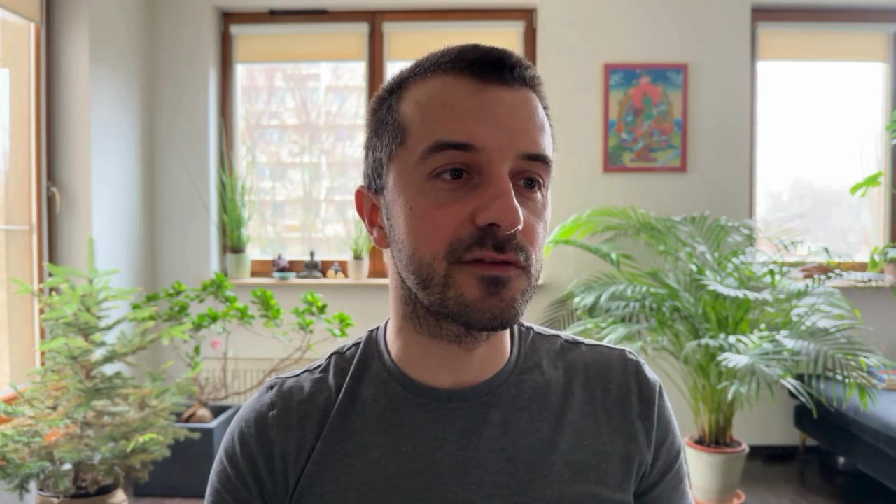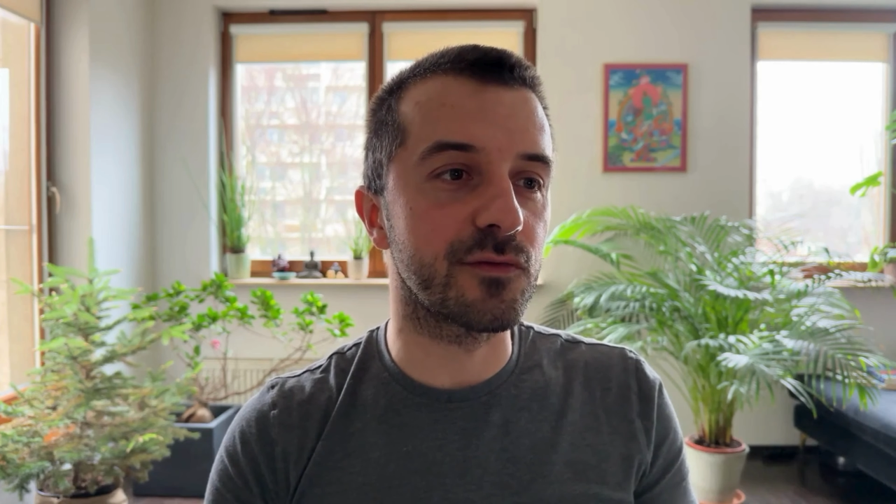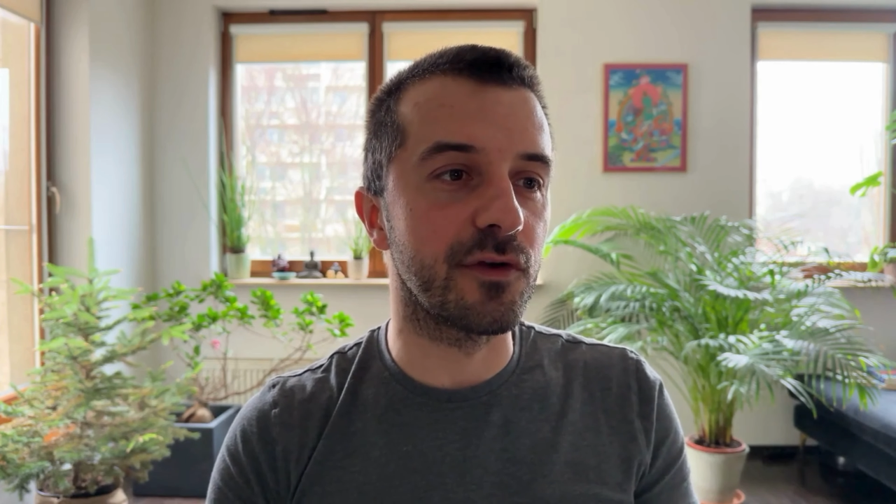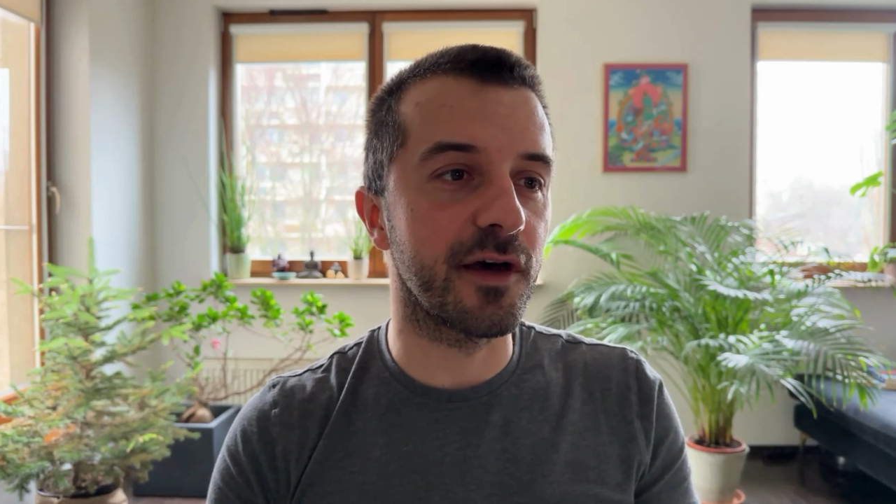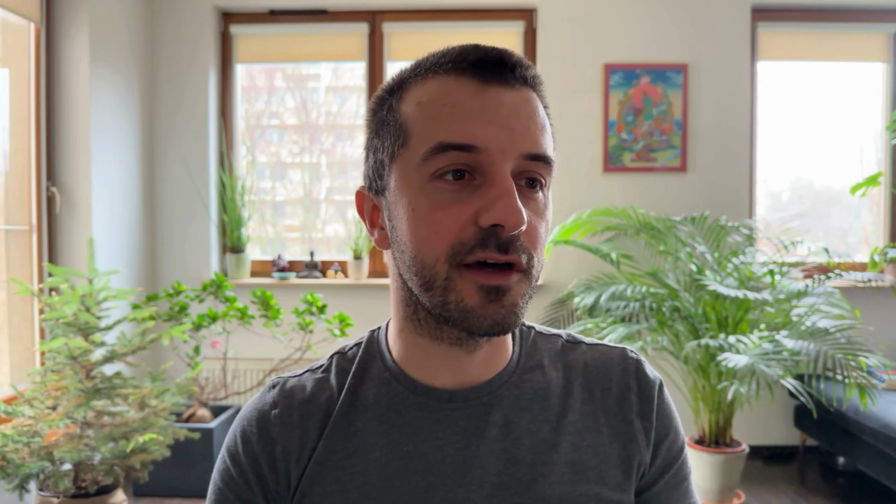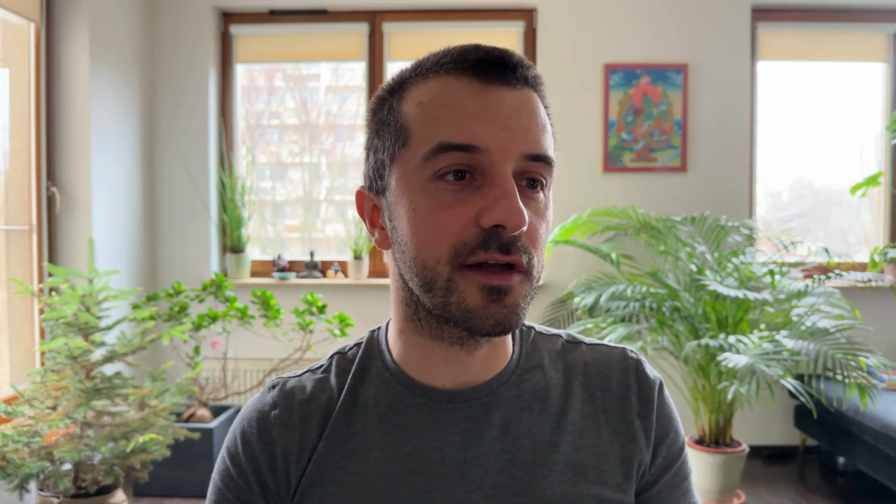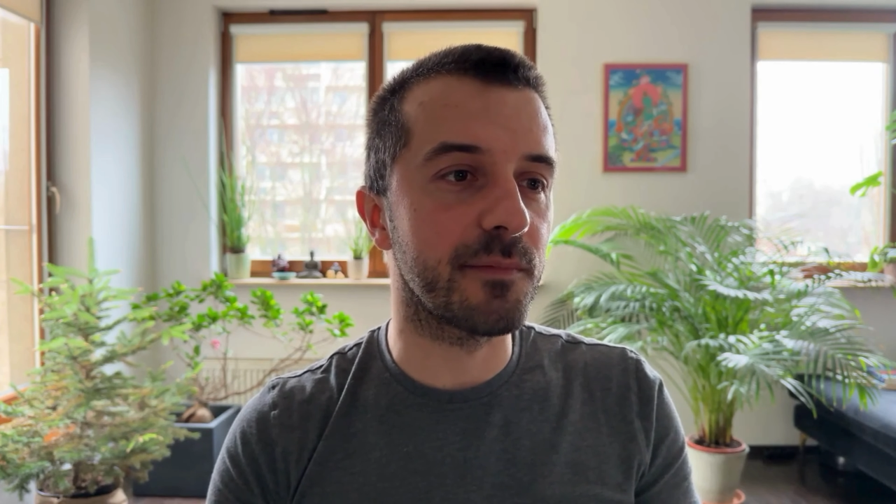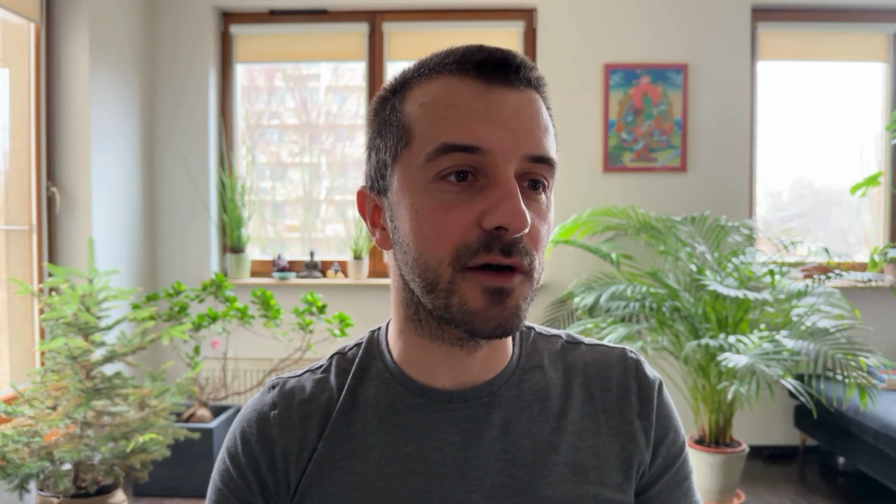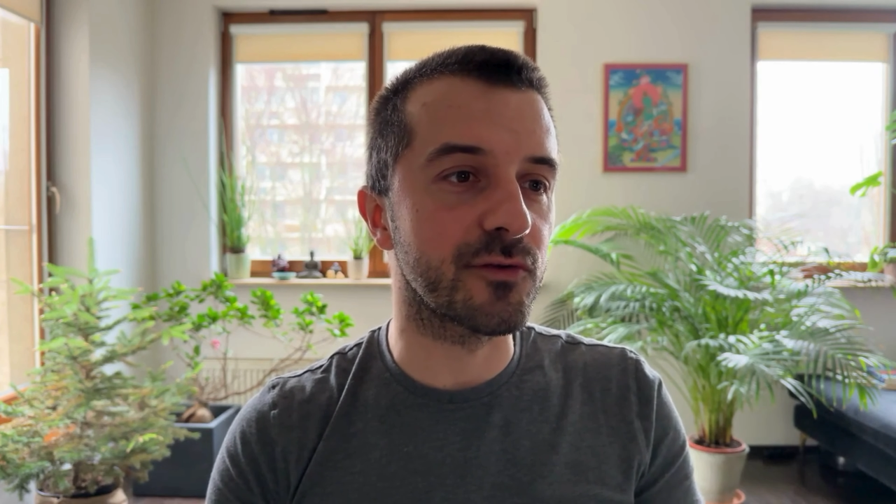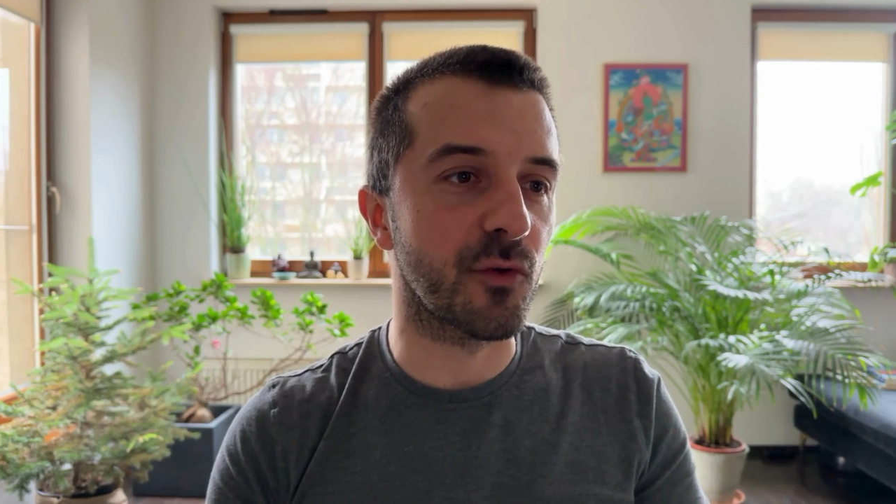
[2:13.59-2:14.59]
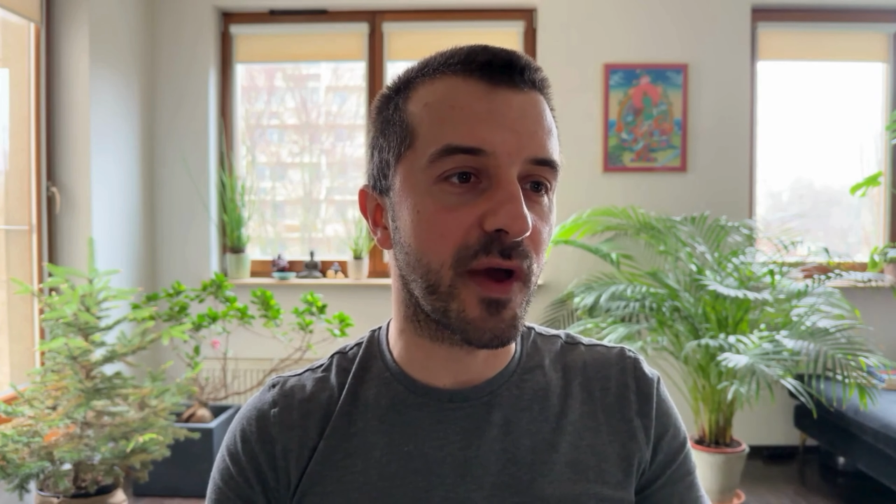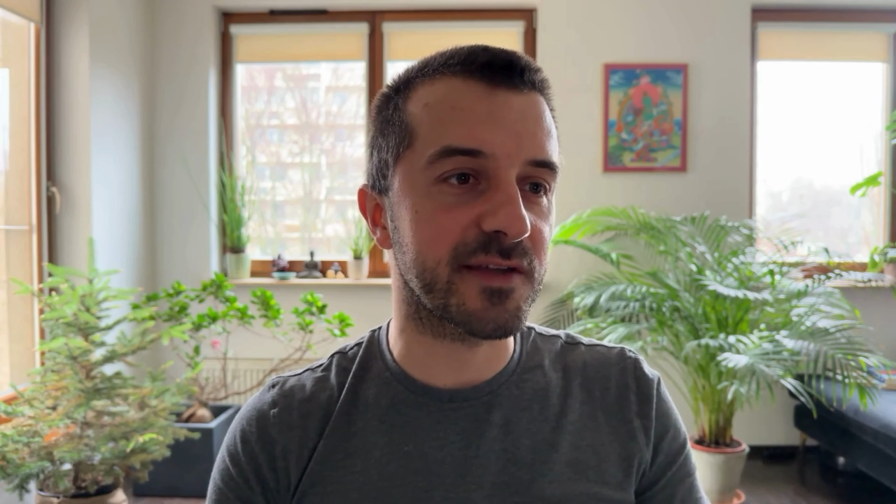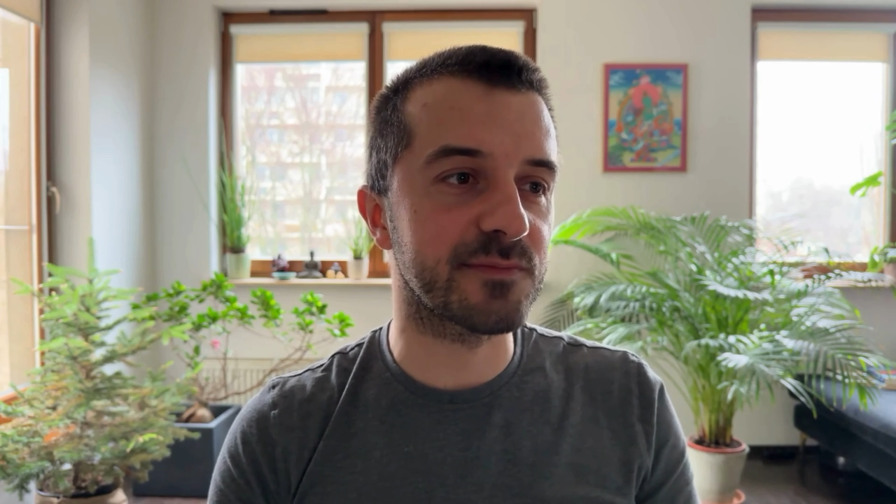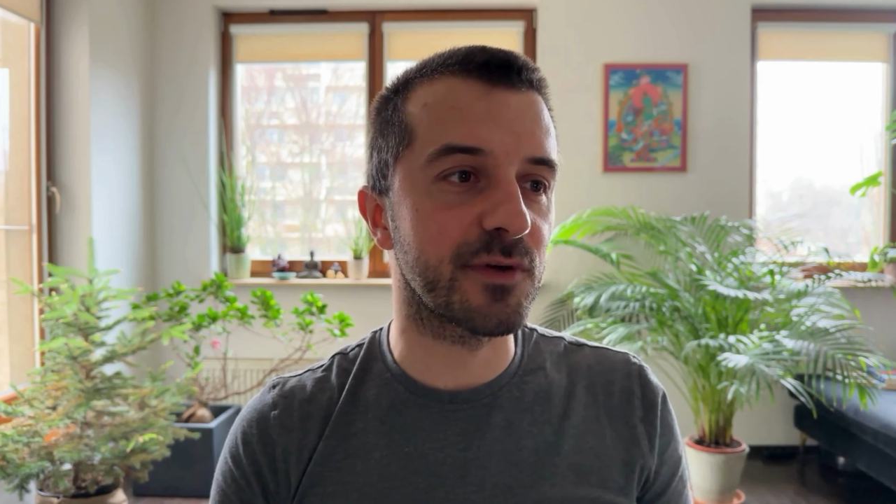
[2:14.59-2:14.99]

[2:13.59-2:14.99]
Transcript: to learn about UX,